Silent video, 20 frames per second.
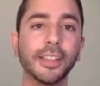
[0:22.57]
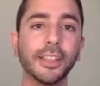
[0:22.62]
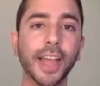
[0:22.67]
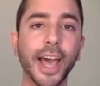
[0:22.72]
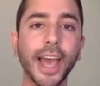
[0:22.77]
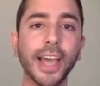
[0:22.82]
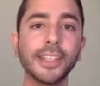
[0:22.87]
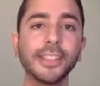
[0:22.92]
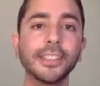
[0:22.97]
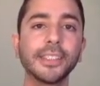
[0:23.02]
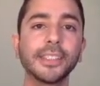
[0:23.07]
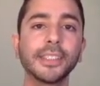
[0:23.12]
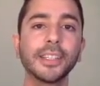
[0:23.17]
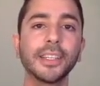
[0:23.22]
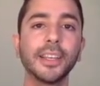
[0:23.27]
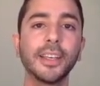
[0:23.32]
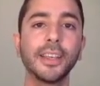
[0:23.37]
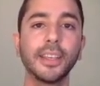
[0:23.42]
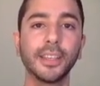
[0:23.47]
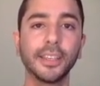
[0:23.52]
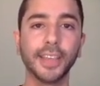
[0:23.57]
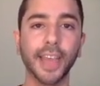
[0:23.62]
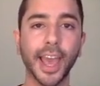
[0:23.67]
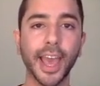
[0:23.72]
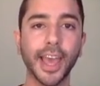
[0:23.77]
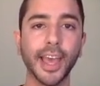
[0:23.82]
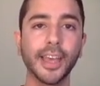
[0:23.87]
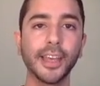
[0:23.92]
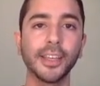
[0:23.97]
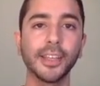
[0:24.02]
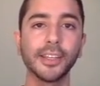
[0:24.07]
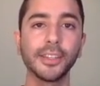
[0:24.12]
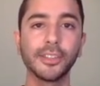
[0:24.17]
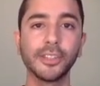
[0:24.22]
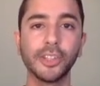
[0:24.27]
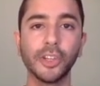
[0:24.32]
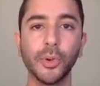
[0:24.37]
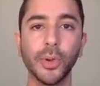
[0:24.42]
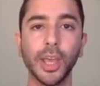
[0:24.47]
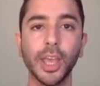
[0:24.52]
Let's get
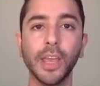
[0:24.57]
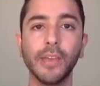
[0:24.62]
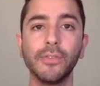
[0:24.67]
to it.